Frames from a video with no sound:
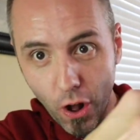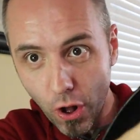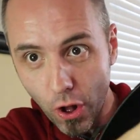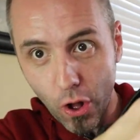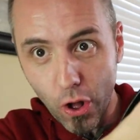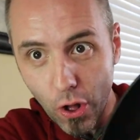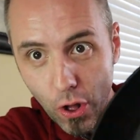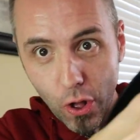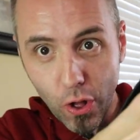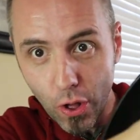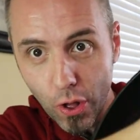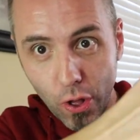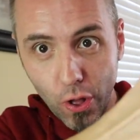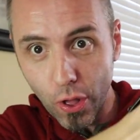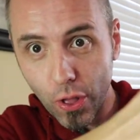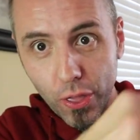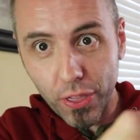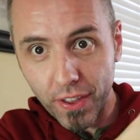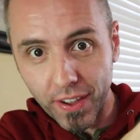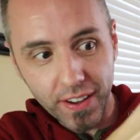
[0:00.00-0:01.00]

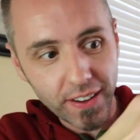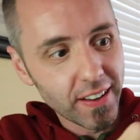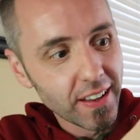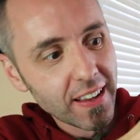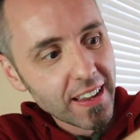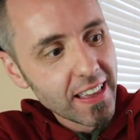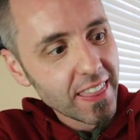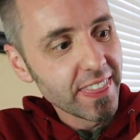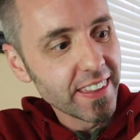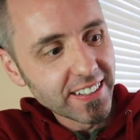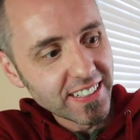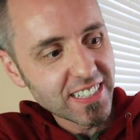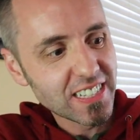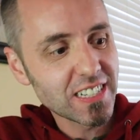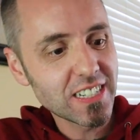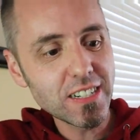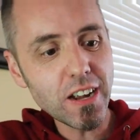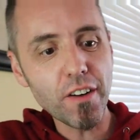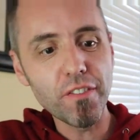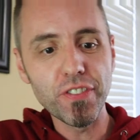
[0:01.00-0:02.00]
all the the
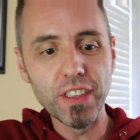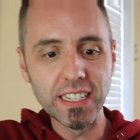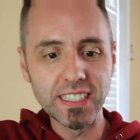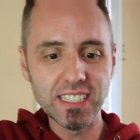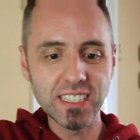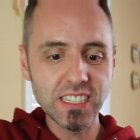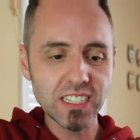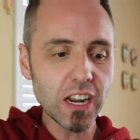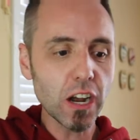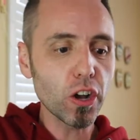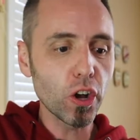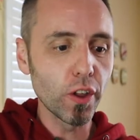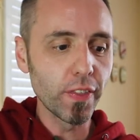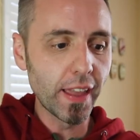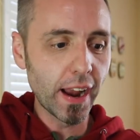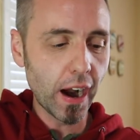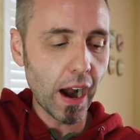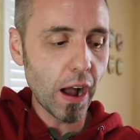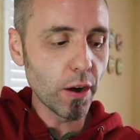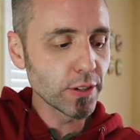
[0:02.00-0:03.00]
stuff that's stuck on
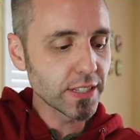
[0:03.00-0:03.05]
there.